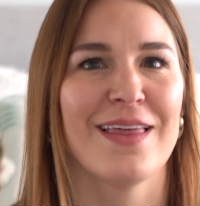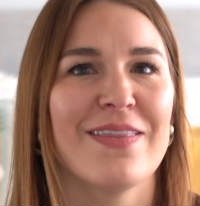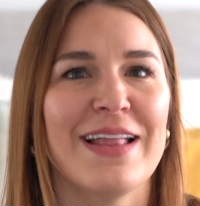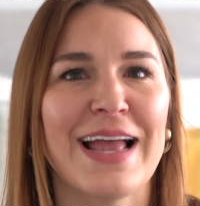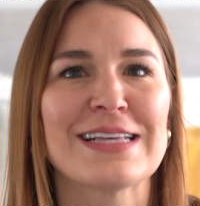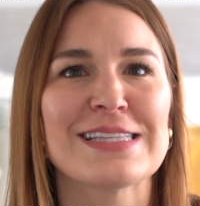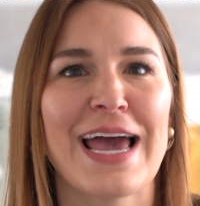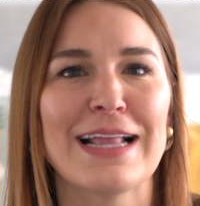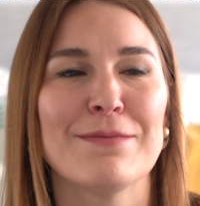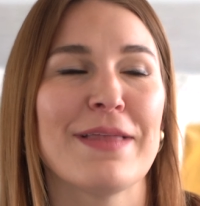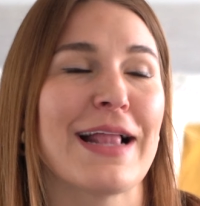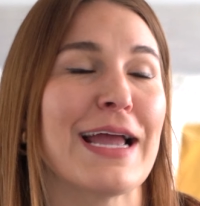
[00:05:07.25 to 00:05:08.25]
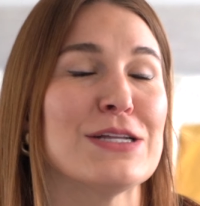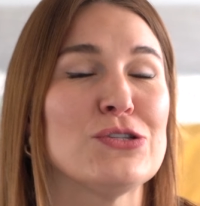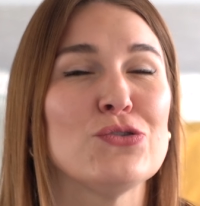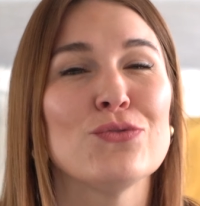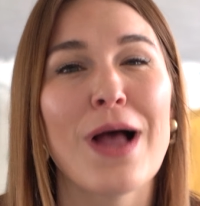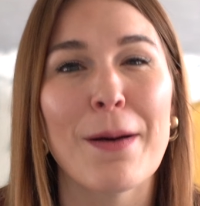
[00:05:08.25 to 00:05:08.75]
The next item that I
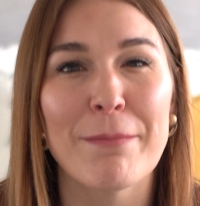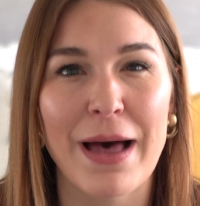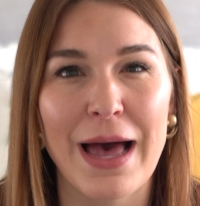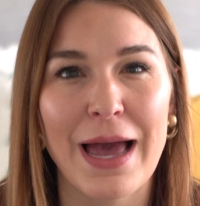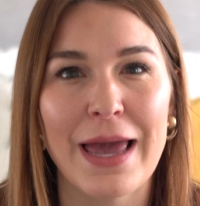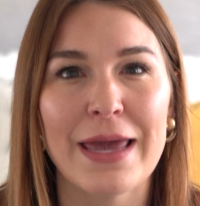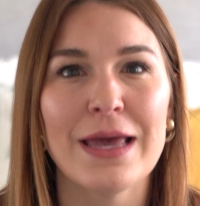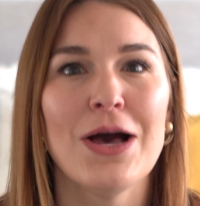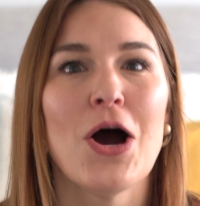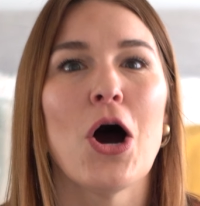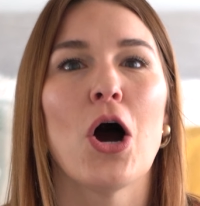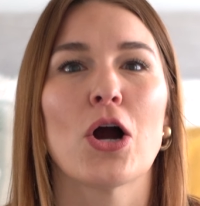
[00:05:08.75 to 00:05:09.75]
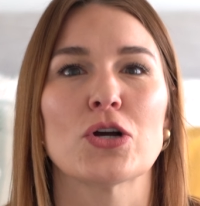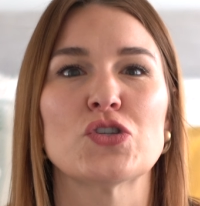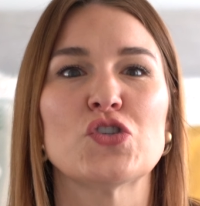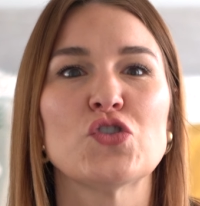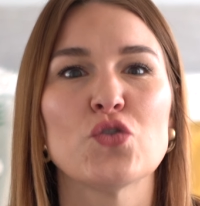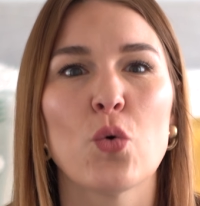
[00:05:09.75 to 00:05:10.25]
do not buy are
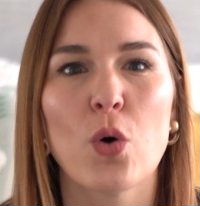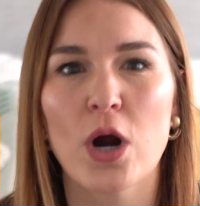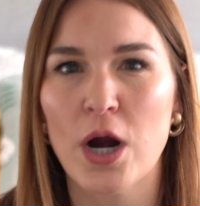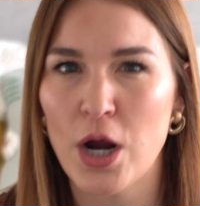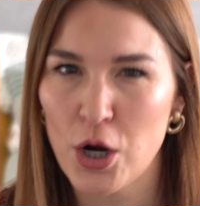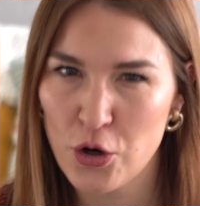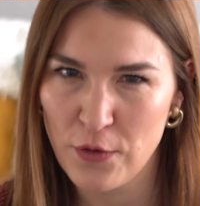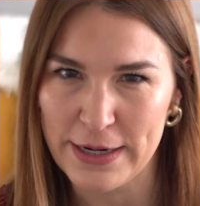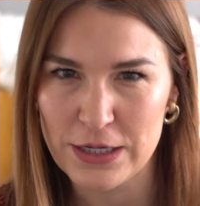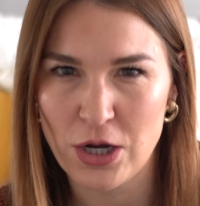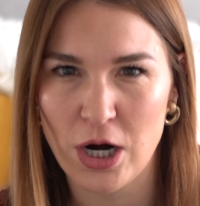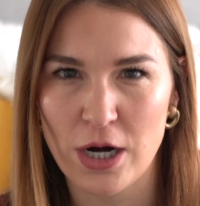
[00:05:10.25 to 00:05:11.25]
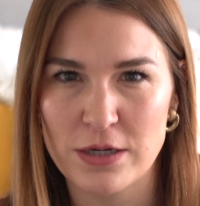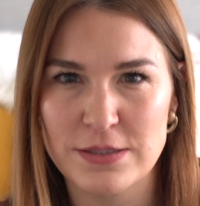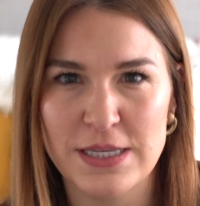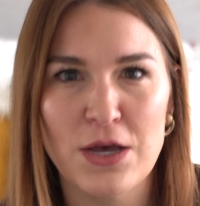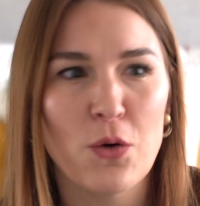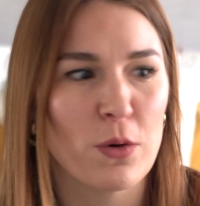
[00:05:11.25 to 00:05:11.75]
store credit
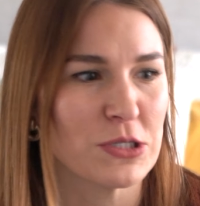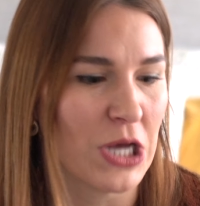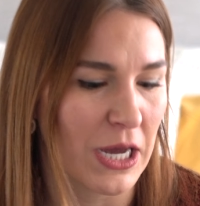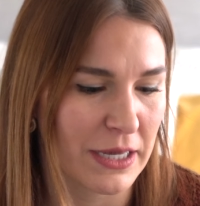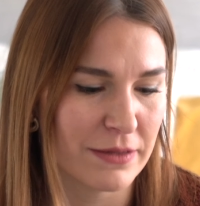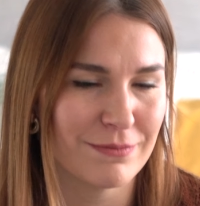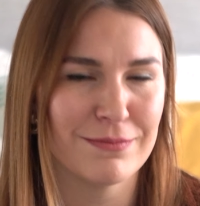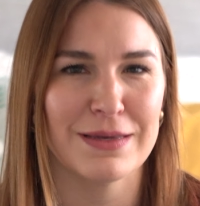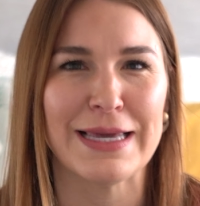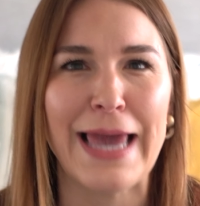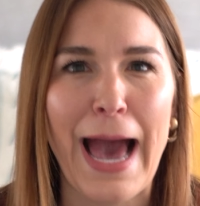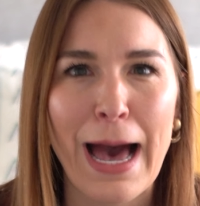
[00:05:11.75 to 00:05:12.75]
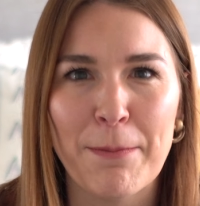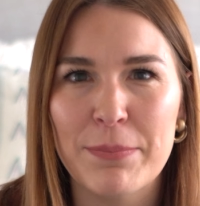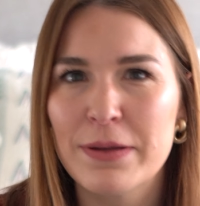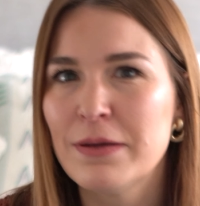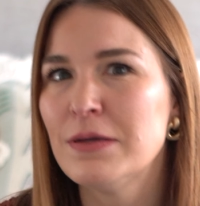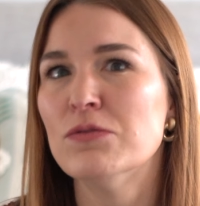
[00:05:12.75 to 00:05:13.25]
cards. We're talking Gap,
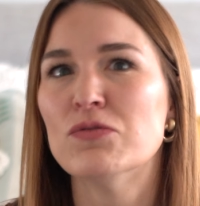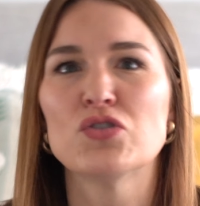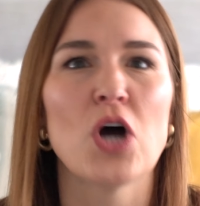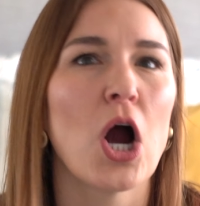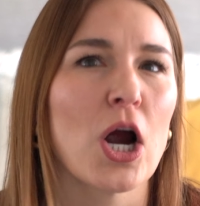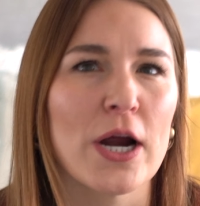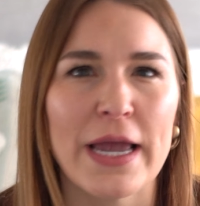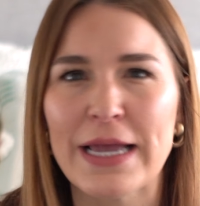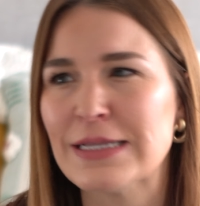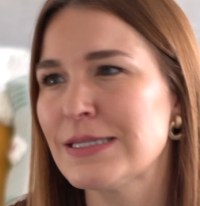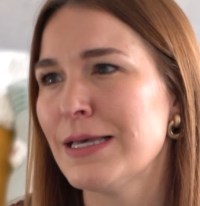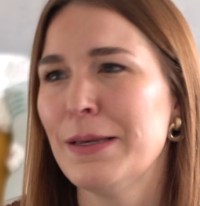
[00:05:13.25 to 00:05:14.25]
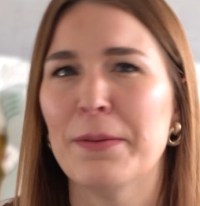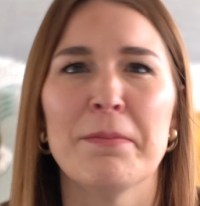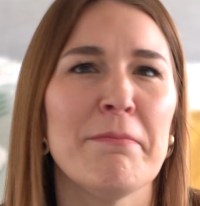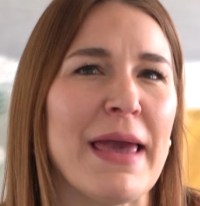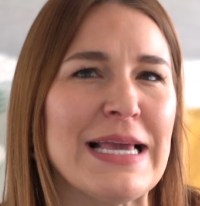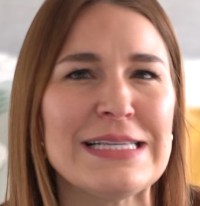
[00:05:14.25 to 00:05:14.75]
Target,
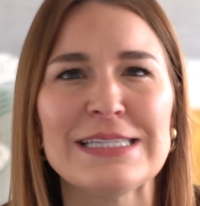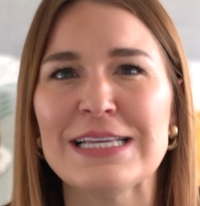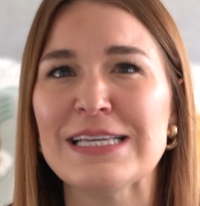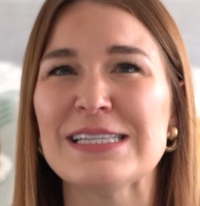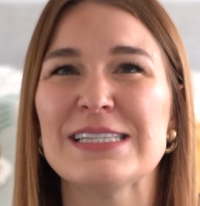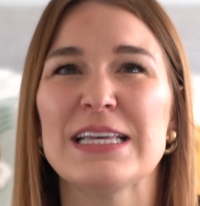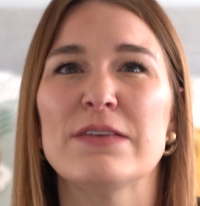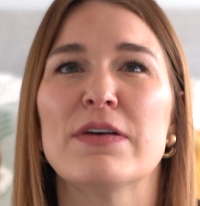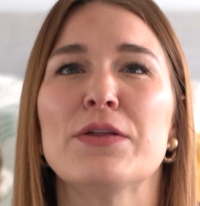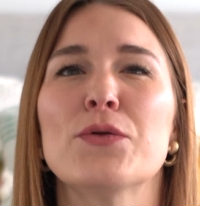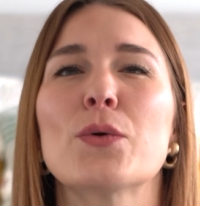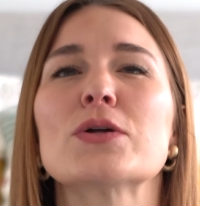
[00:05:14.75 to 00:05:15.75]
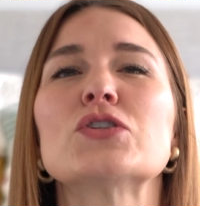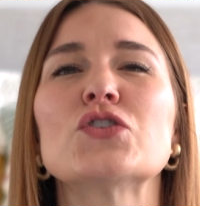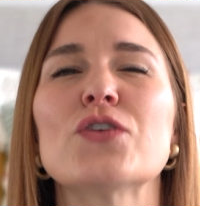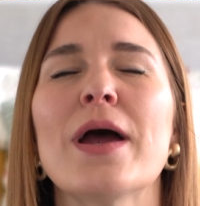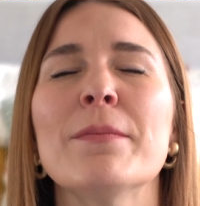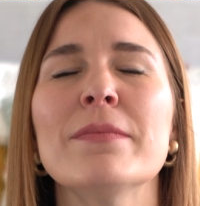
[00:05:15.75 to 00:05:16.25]
Macy's, even
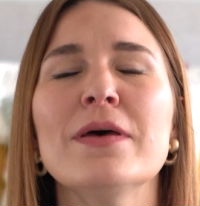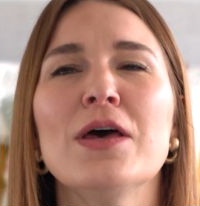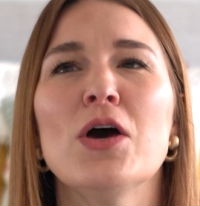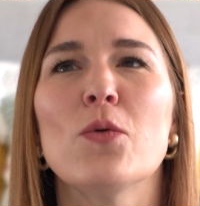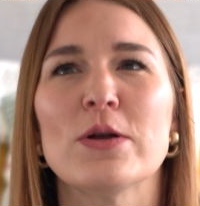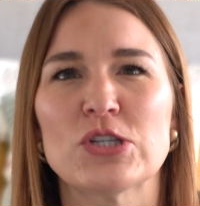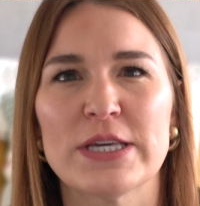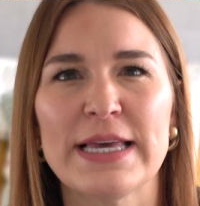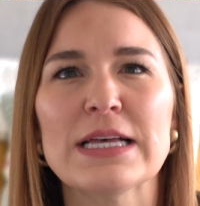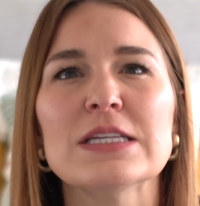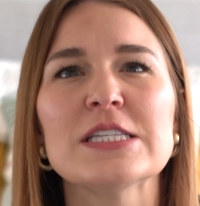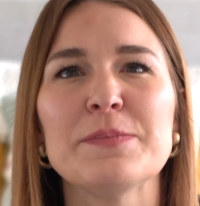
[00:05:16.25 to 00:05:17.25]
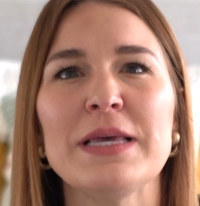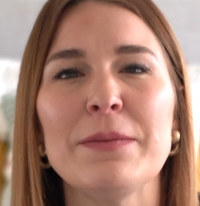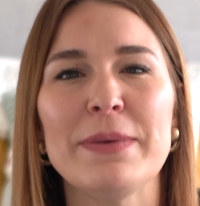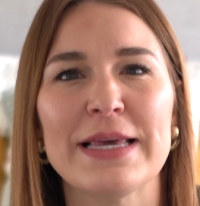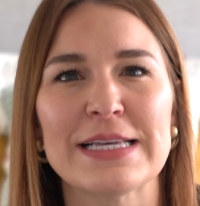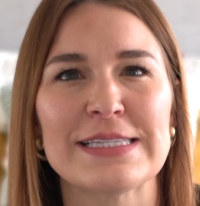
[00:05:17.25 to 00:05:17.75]
Nordstrom, which kills me
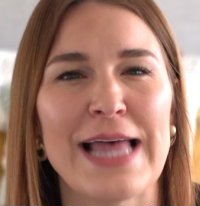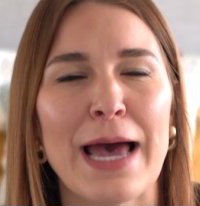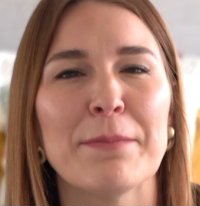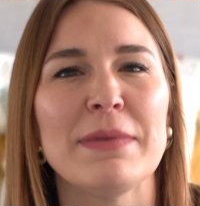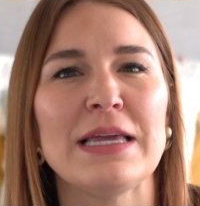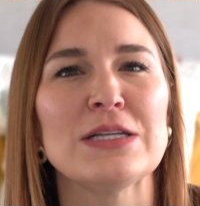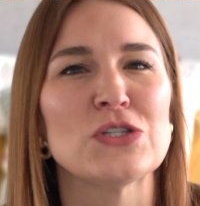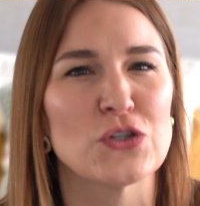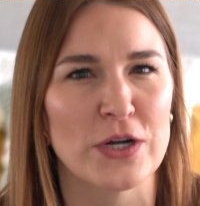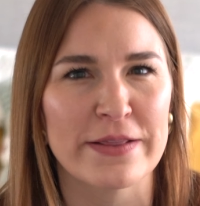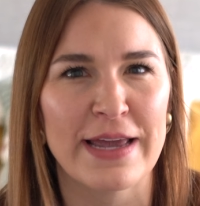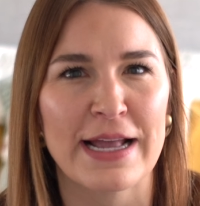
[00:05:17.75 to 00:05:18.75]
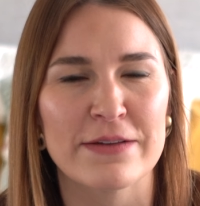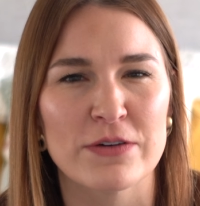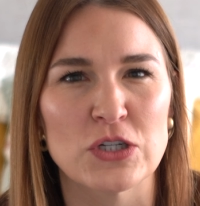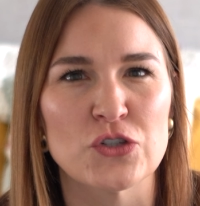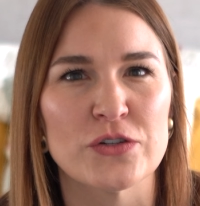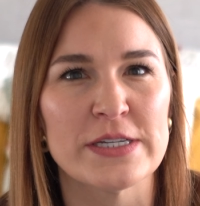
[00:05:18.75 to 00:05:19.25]
because that means during the
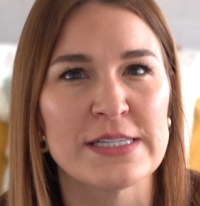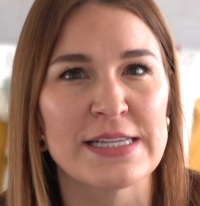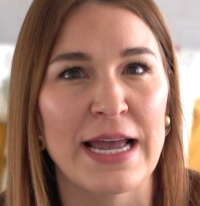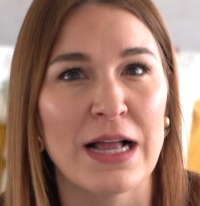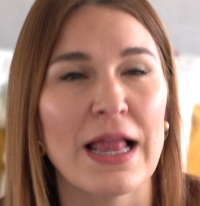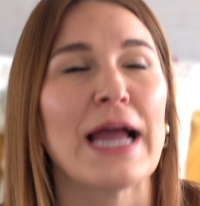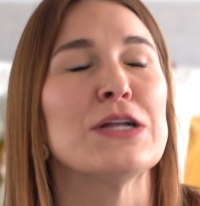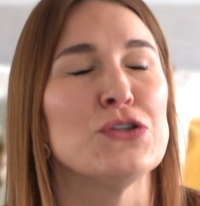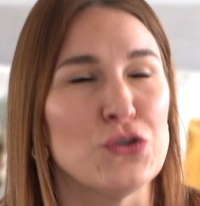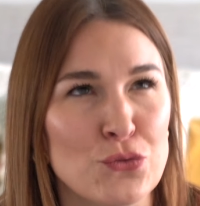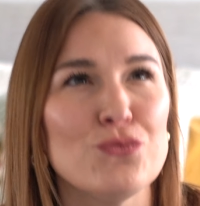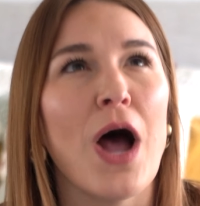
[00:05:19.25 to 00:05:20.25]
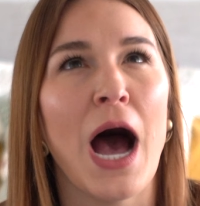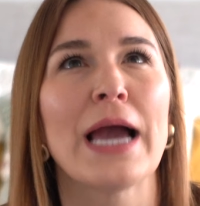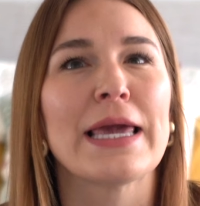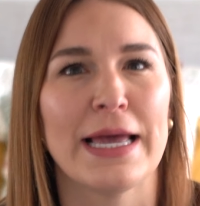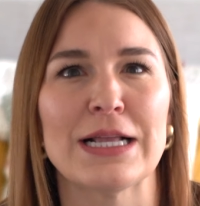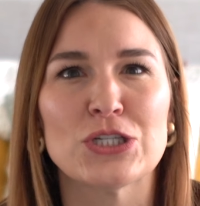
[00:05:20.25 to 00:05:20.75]
anniversary sale, I do
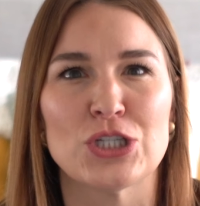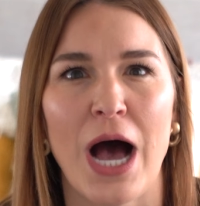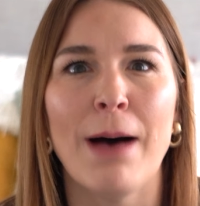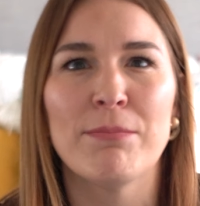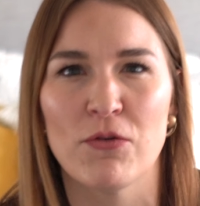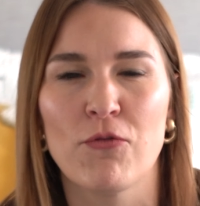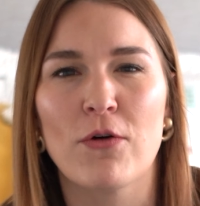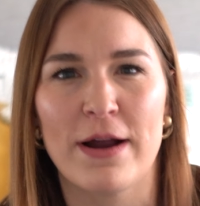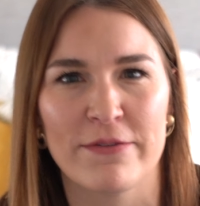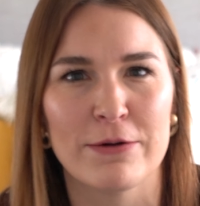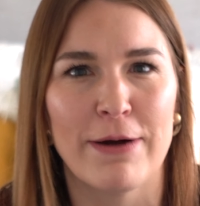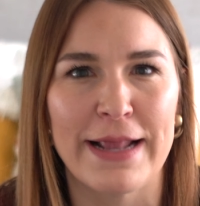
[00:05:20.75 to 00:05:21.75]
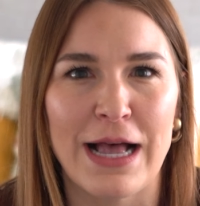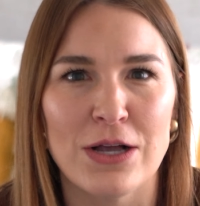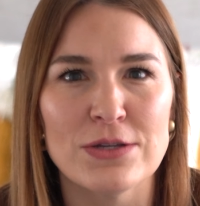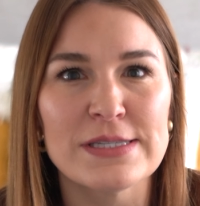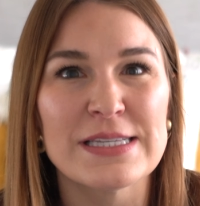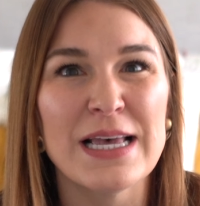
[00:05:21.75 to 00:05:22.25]
not get a shop before everyone
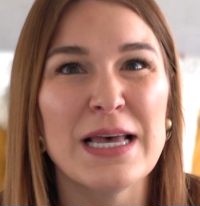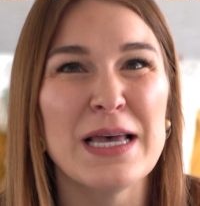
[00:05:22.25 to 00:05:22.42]
else.